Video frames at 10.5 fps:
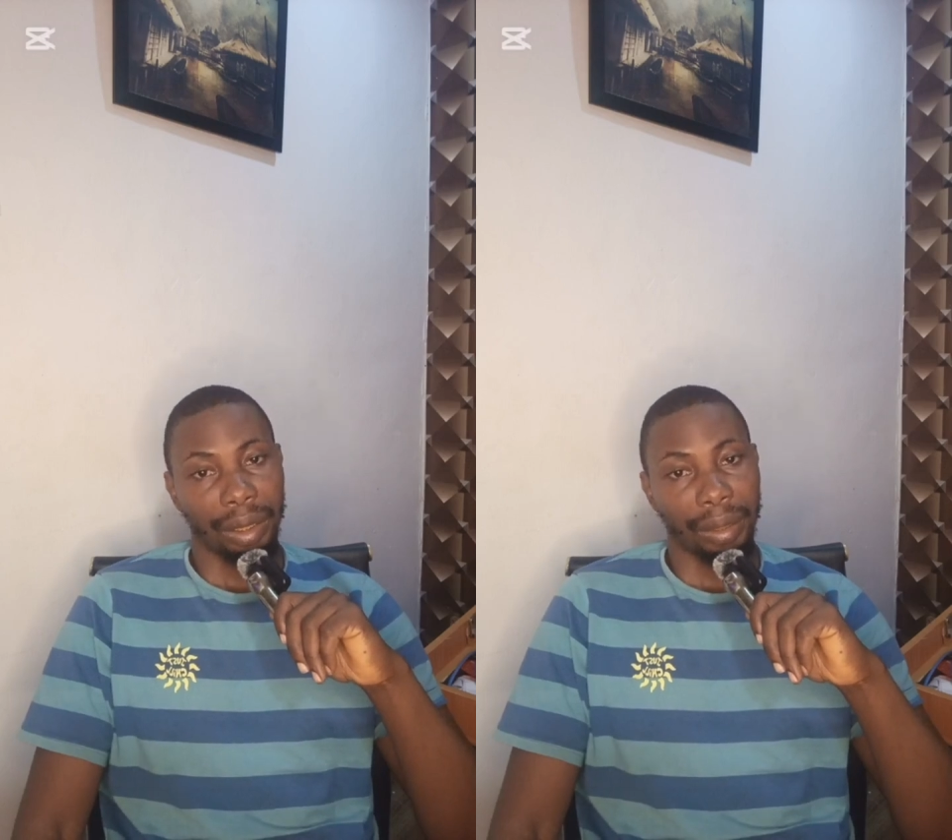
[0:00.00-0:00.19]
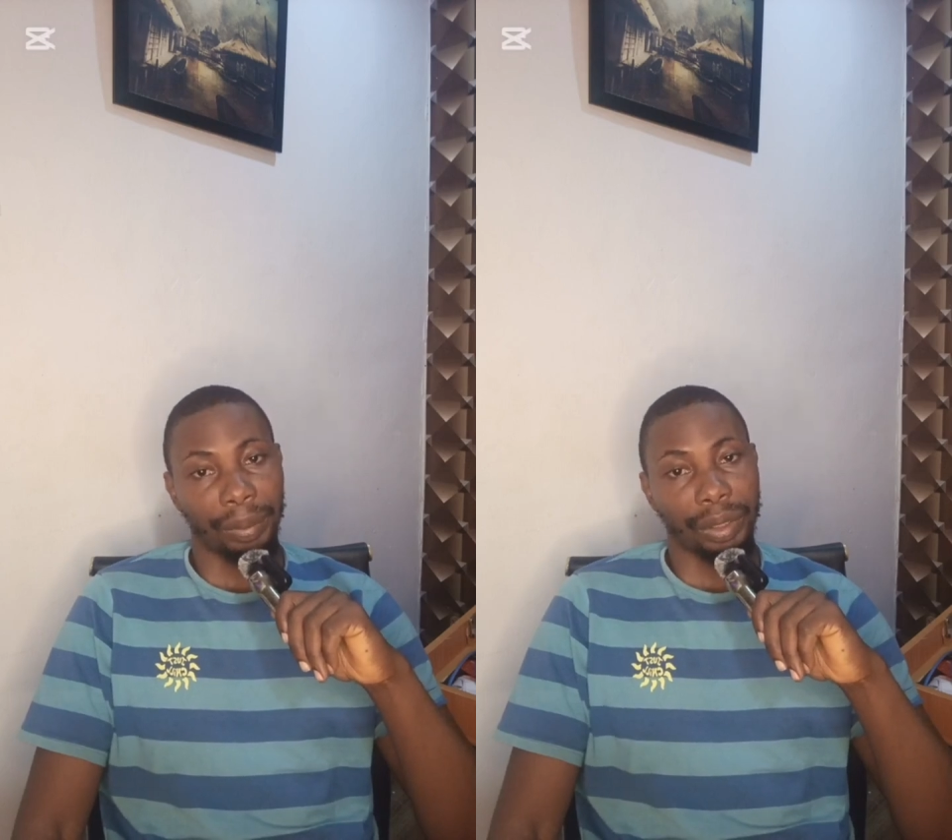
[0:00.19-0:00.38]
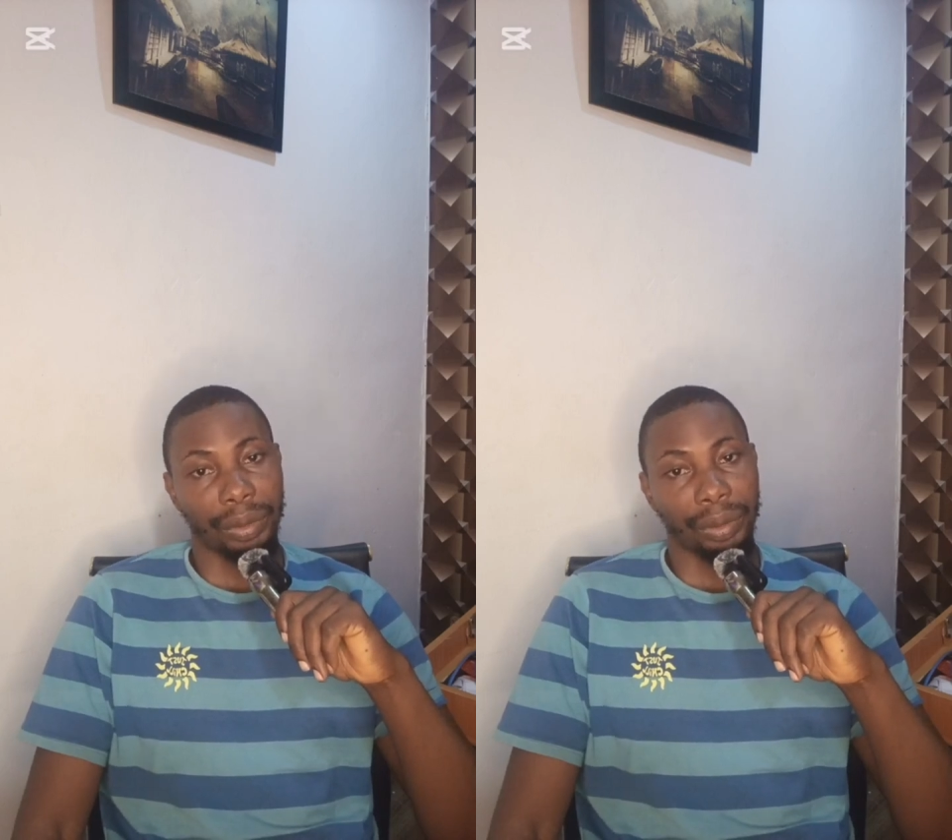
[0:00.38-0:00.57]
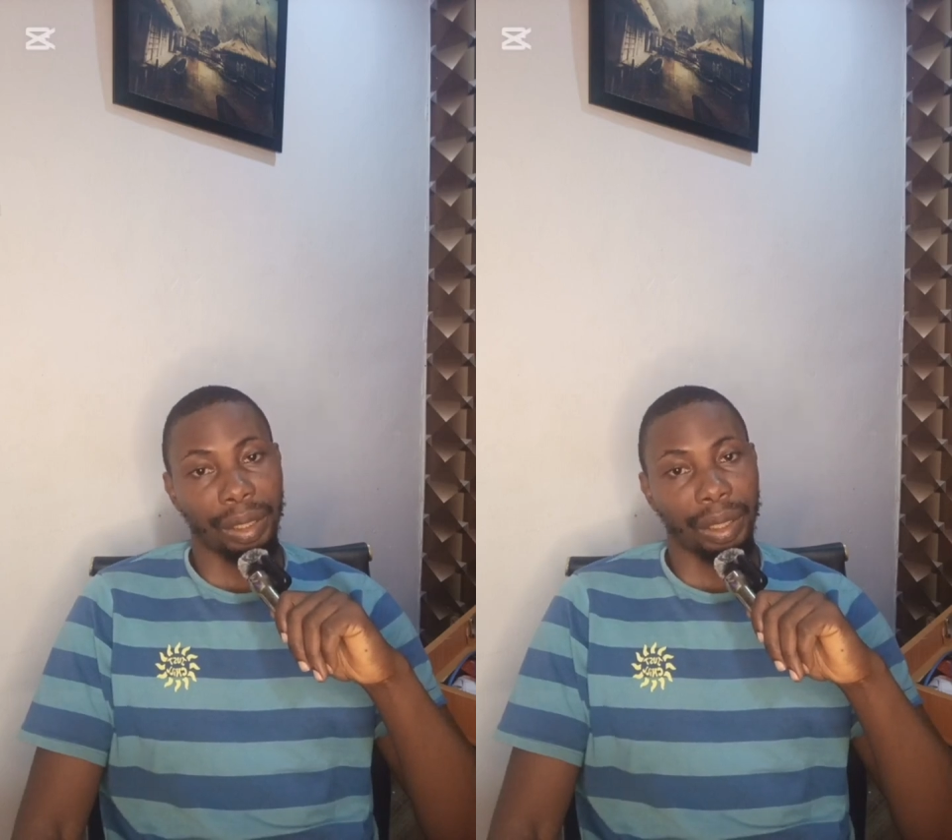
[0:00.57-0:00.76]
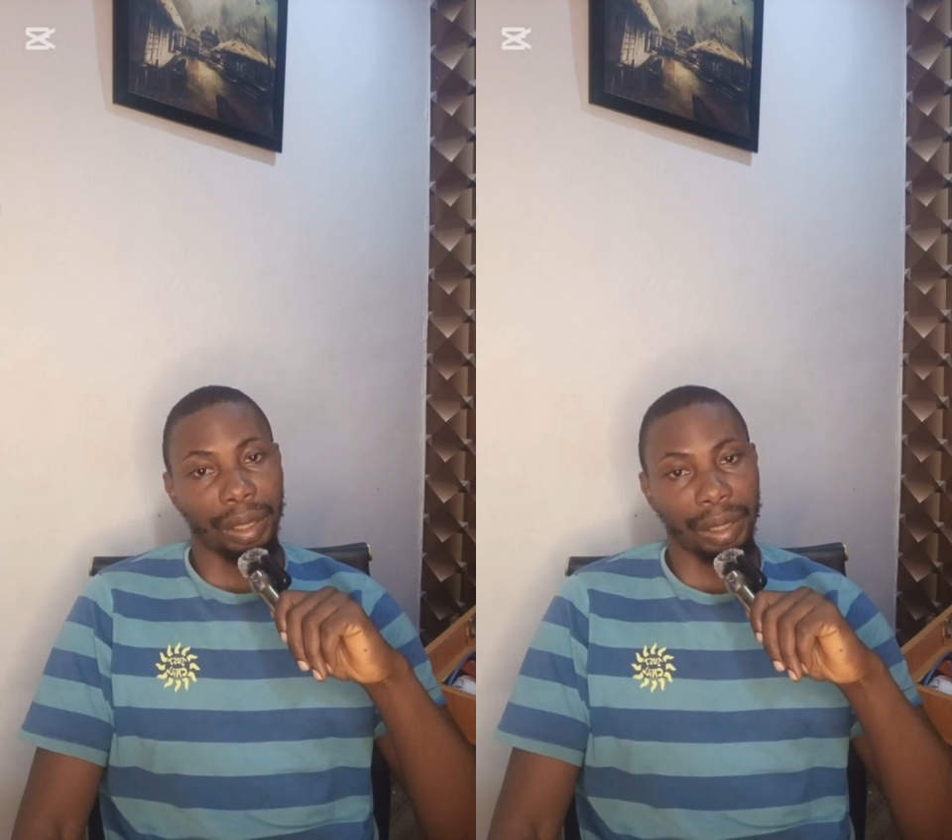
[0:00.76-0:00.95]
a place to
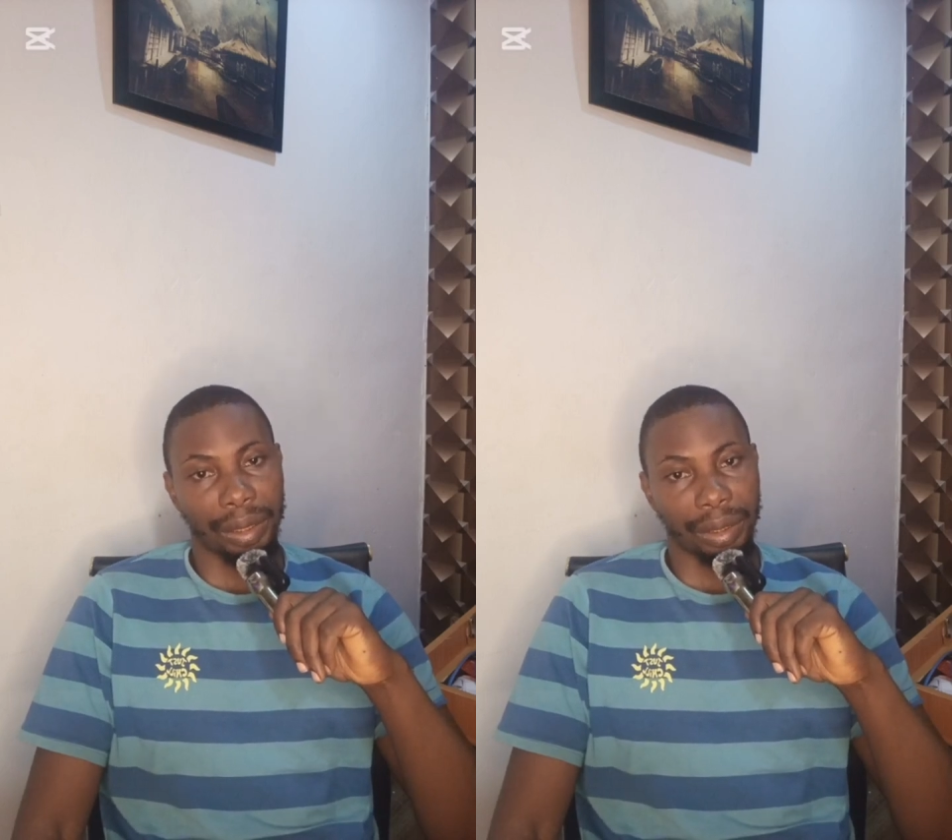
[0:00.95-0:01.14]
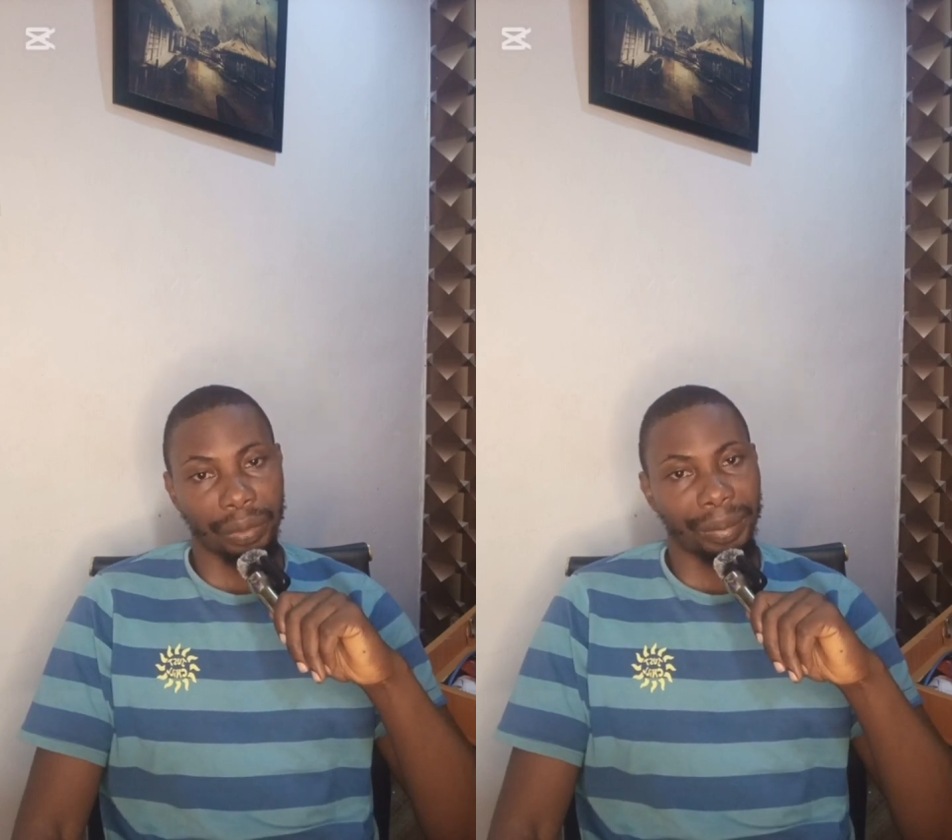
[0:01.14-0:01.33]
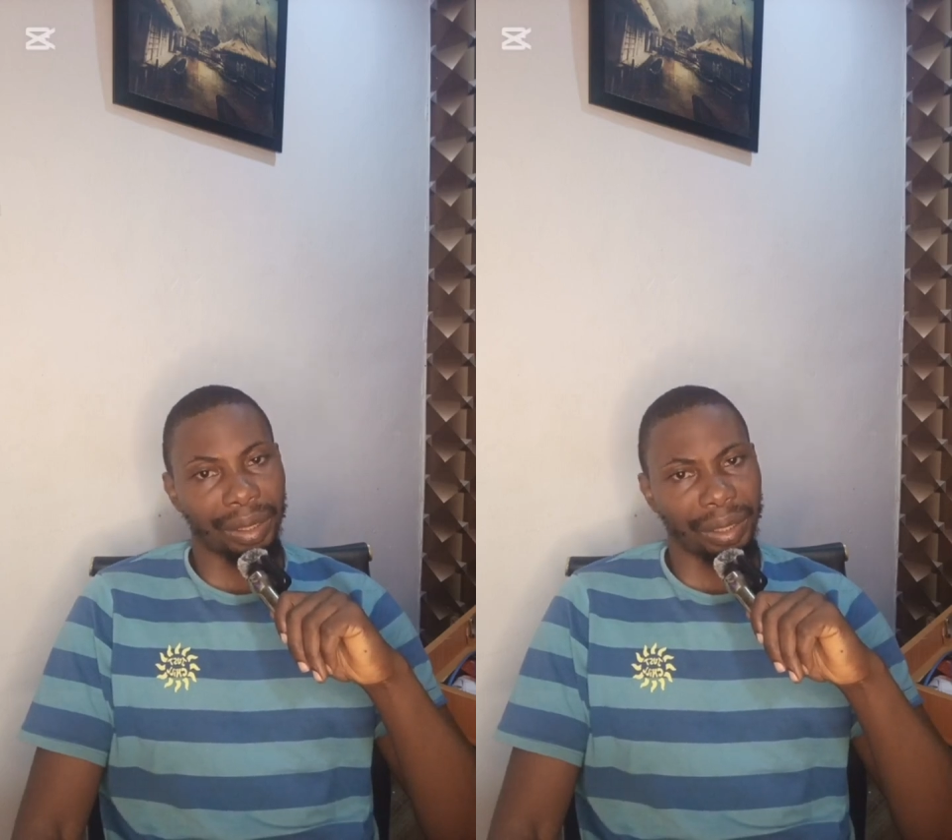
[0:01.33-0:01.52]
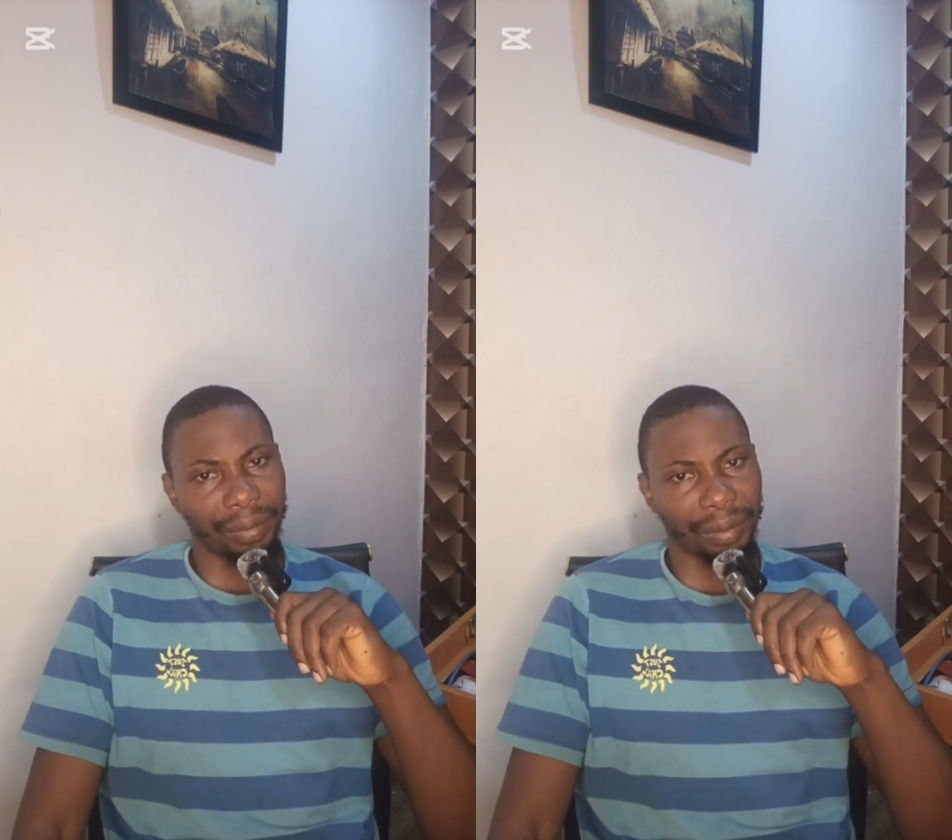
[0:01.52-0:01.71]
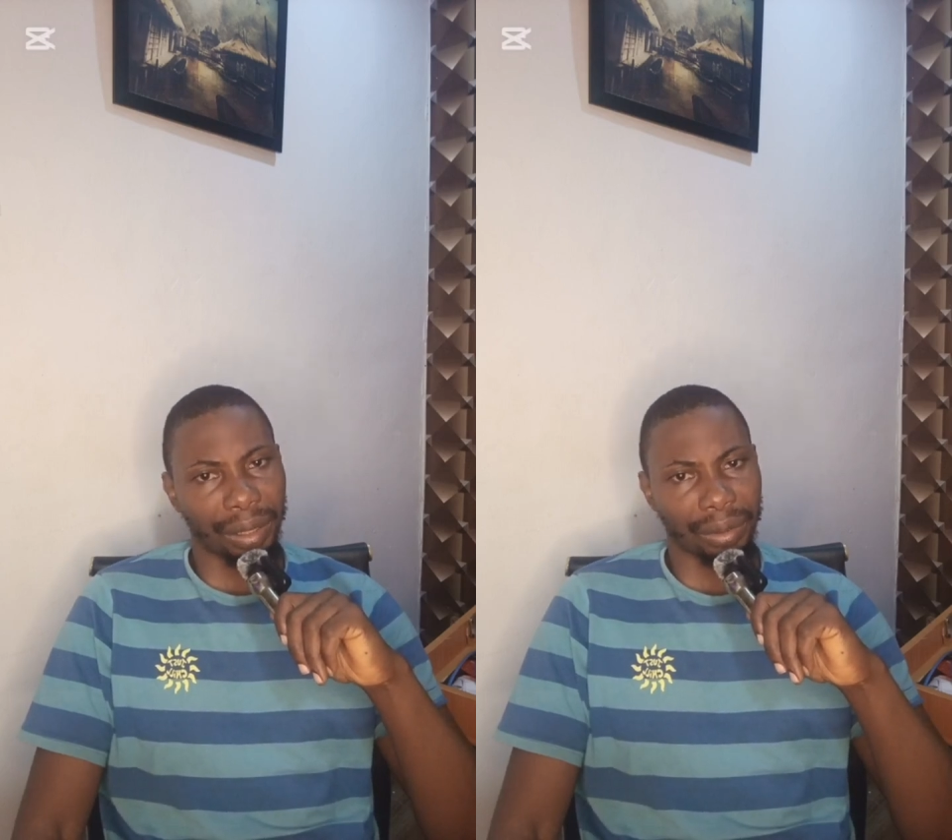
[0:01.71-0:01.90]
lay our heads, we
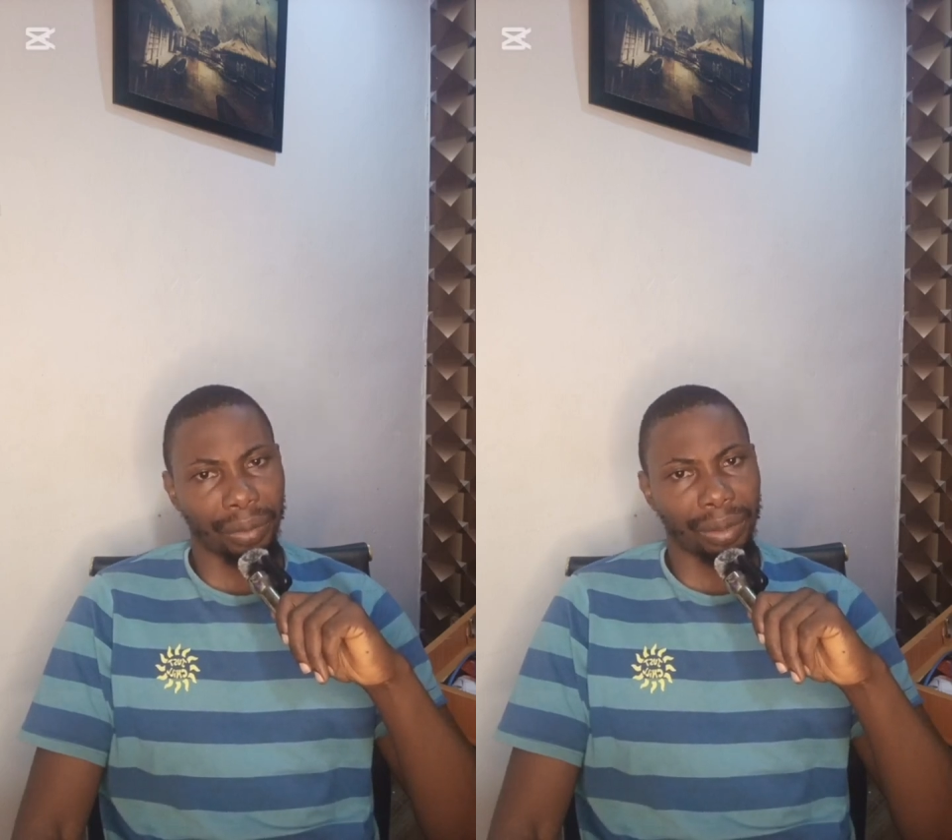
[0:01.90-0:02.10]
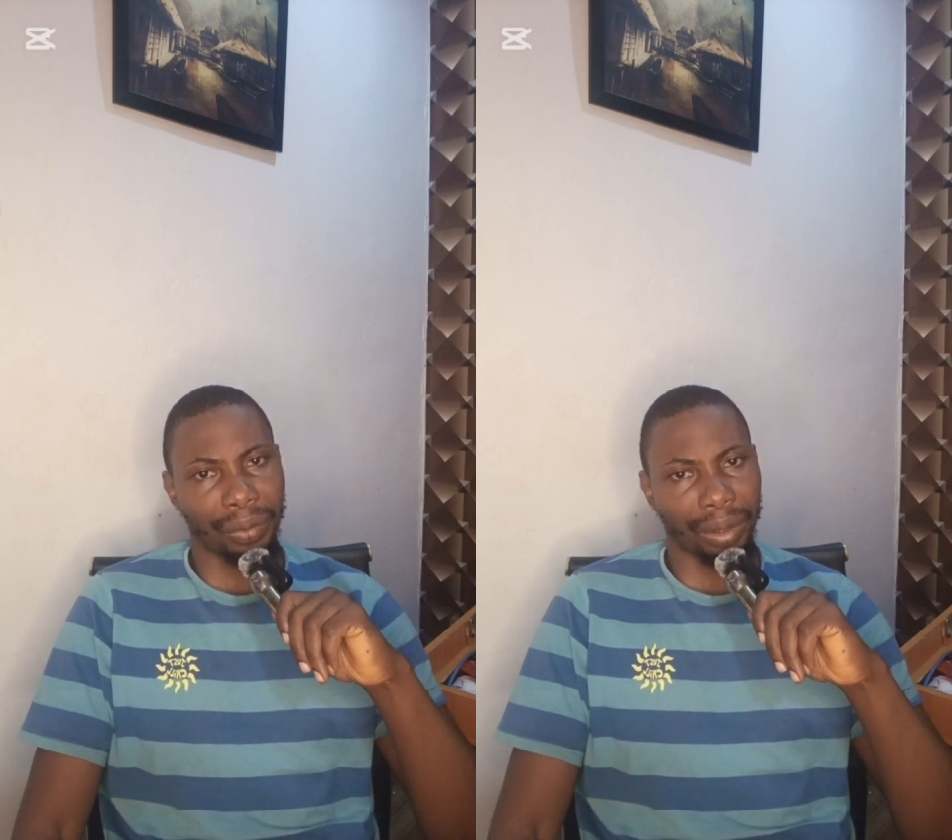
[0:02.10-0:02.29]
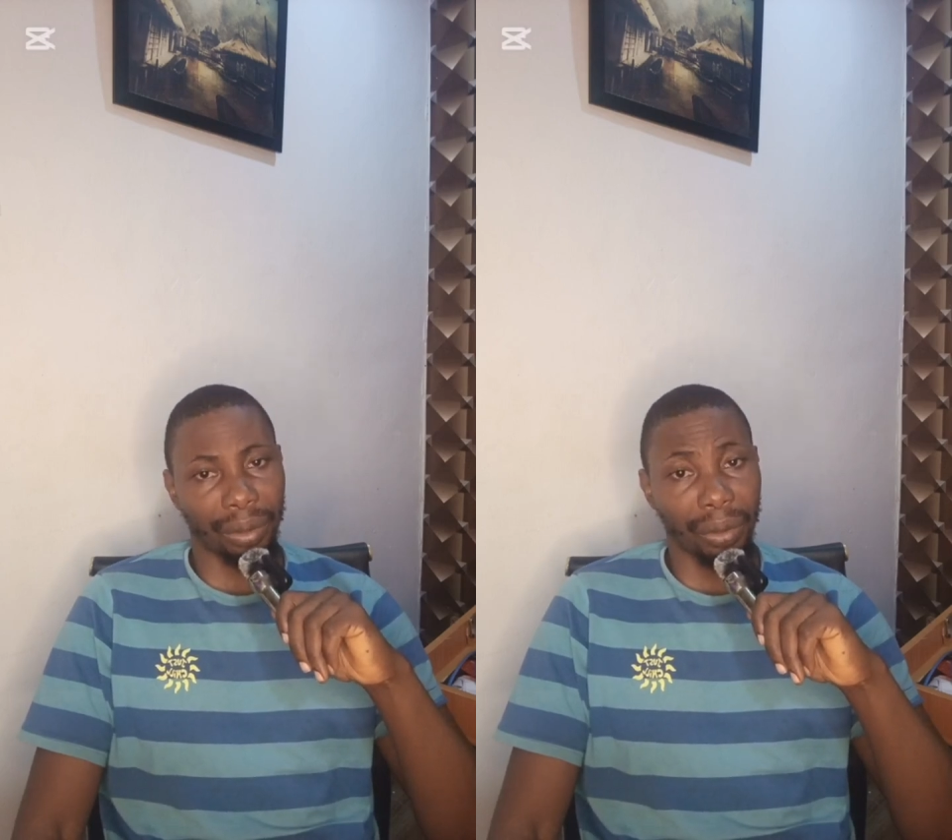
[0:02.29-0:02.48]
believe that all is well.